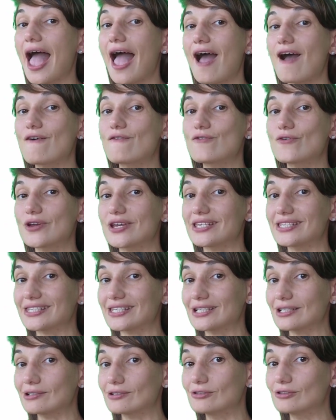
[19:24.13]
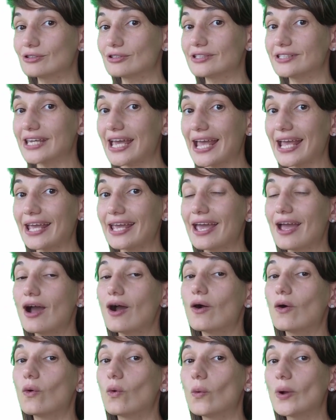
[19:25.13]
Every single day,
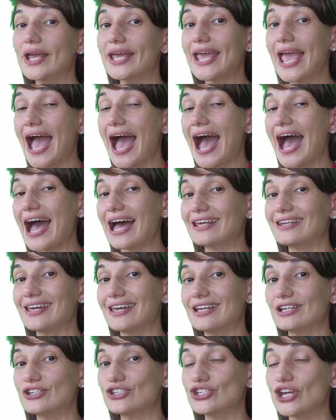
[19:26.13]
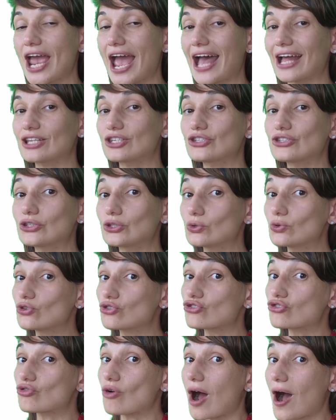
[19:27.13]
we had a chance to
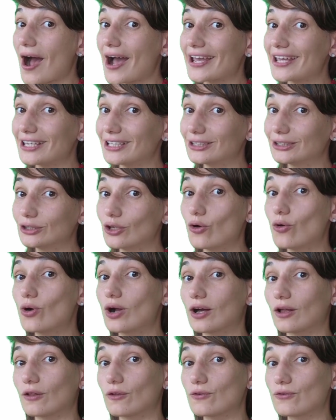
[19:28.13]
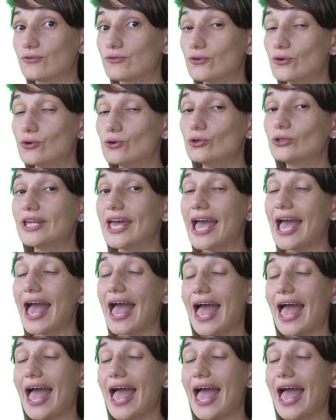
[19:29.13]
try local food,